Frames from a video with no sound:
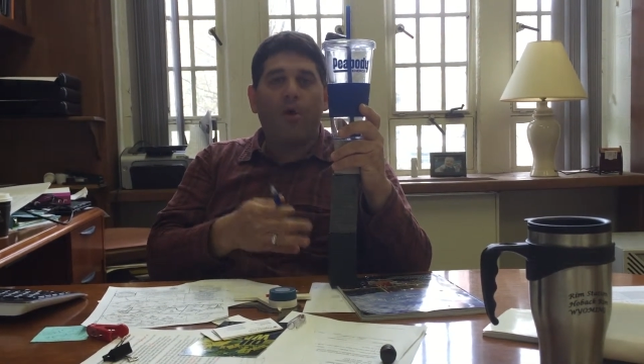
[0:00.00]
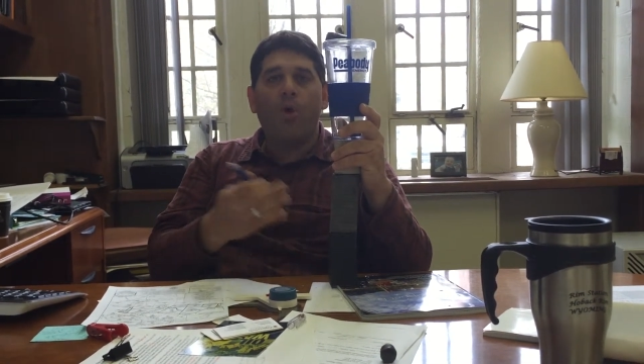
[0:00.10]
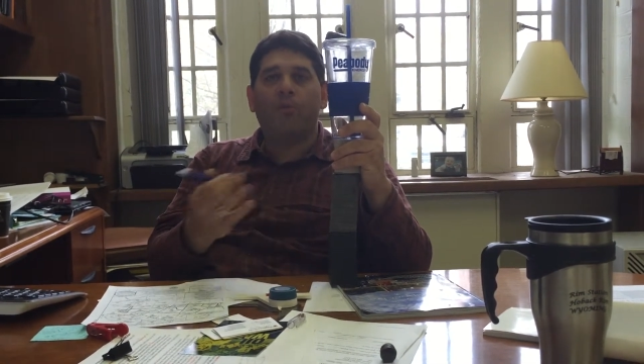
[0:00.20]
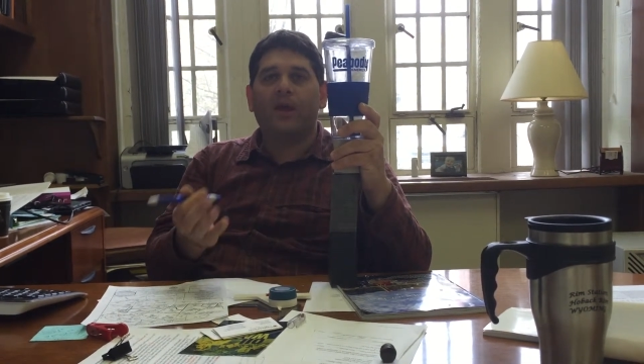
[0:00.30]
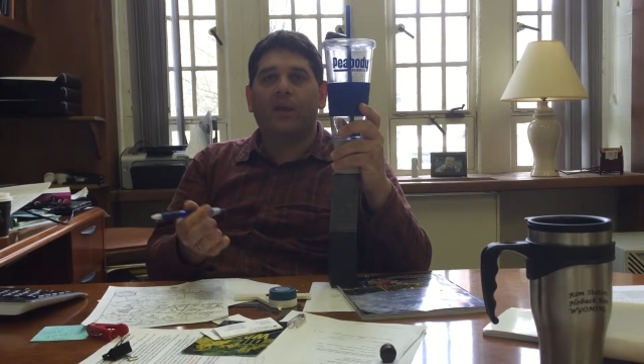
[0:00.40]

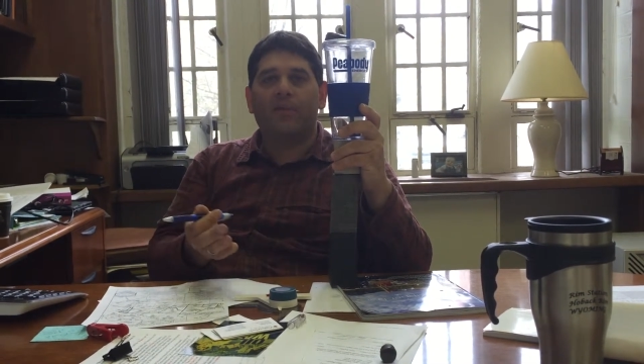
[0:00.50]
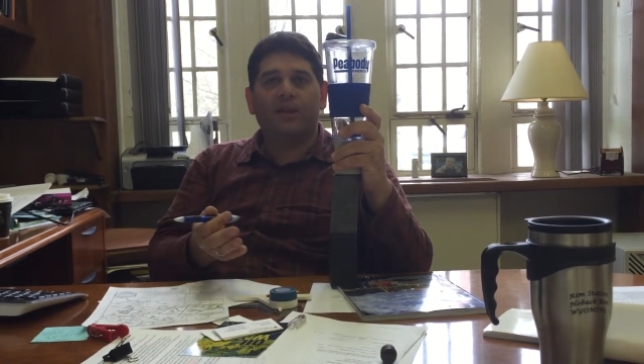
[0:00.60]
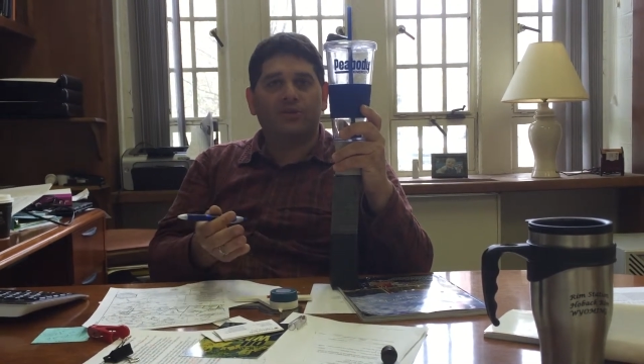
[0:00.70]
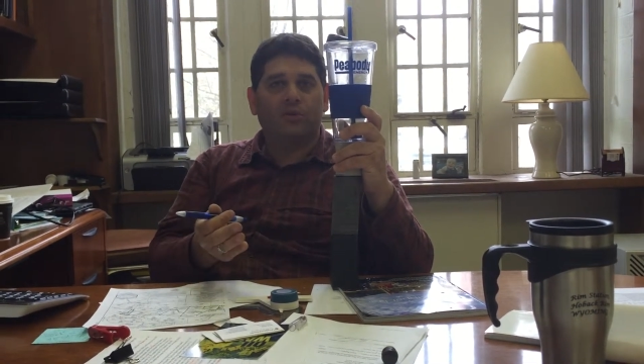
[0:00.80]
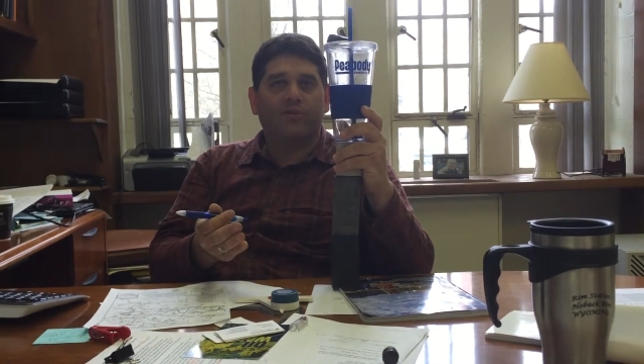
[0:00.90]
opening up
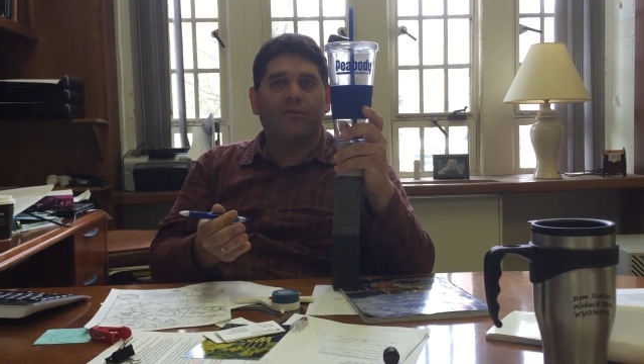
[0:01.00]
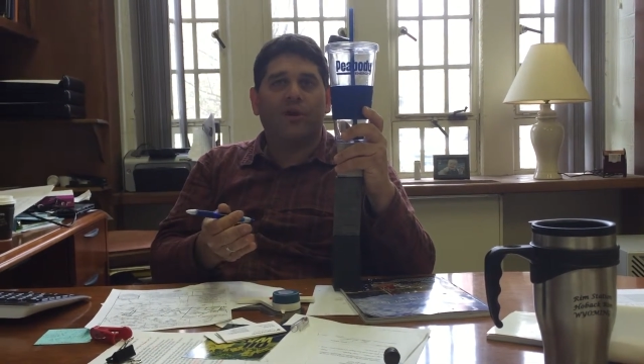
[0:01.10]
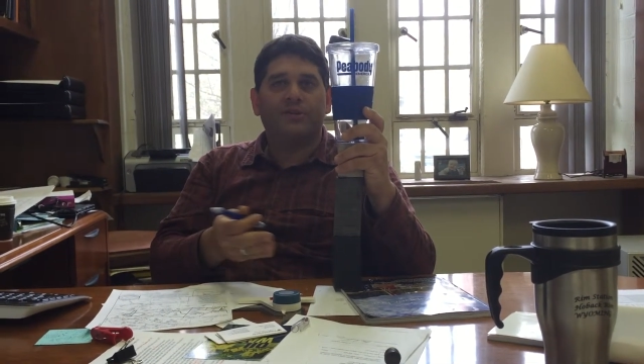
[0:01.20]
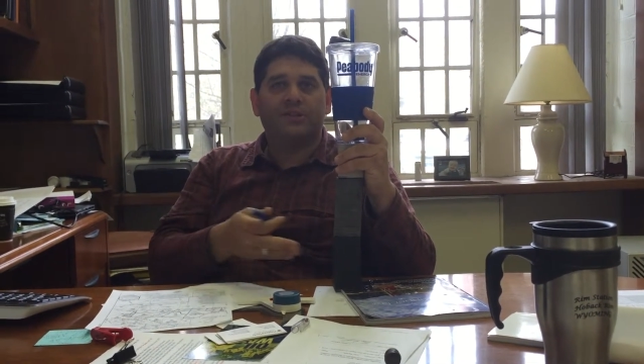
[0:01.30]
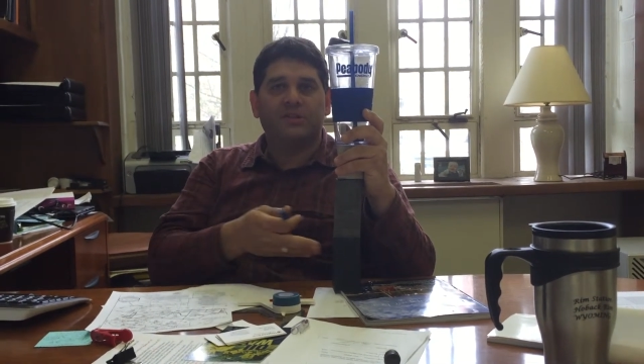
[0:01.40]
any sort of
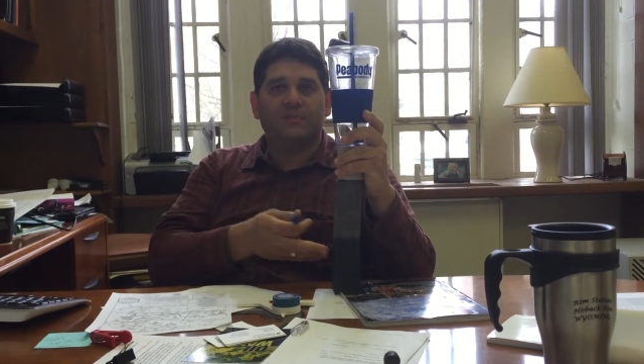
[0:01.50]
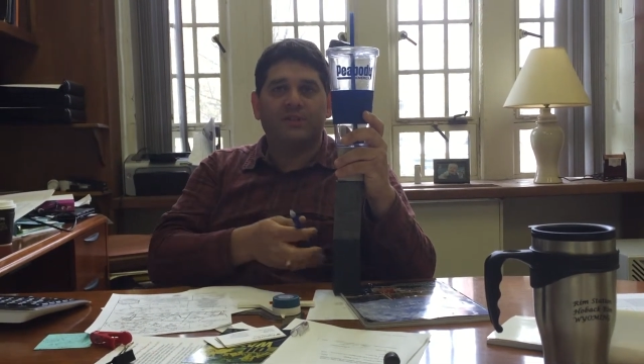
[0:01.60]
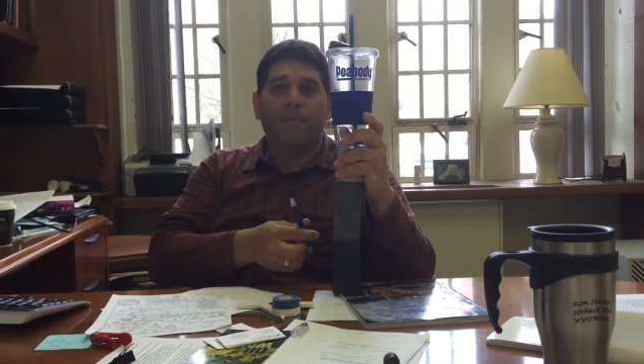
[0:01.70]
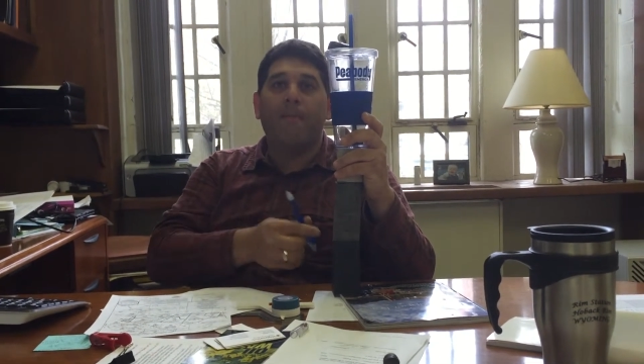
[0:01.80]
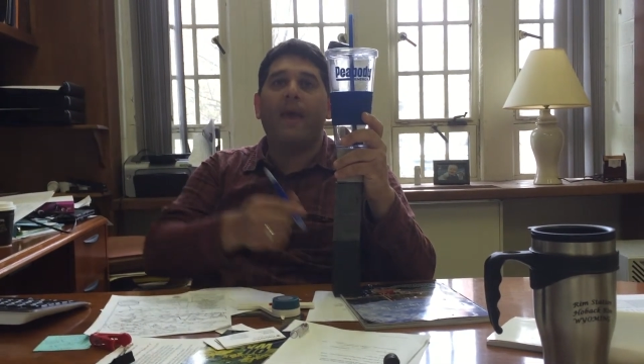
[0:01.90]
fault
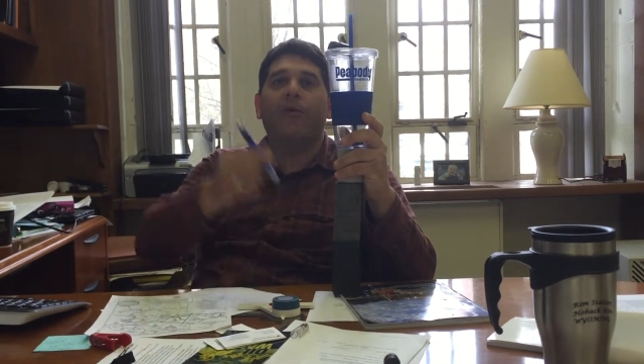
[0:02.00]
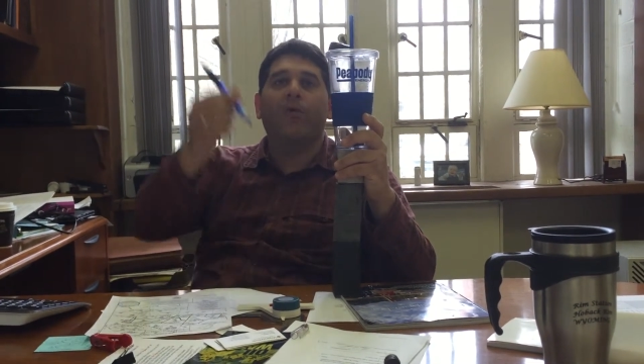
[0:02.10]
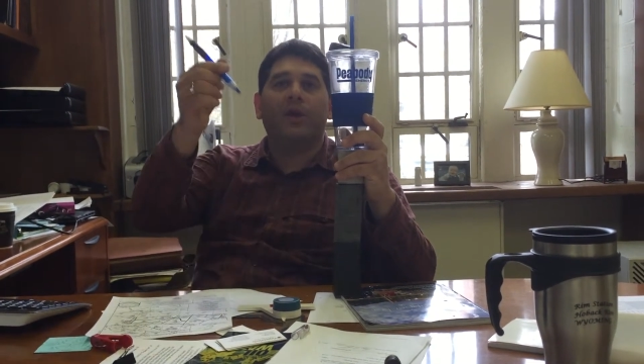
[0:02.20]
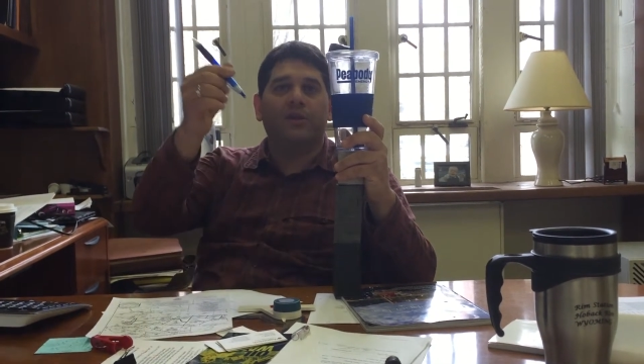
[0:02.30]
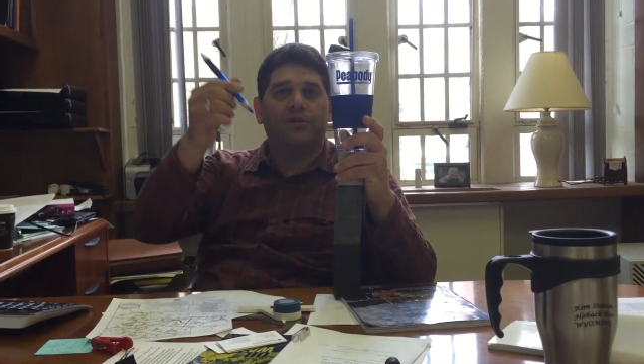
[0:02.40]
systems that may run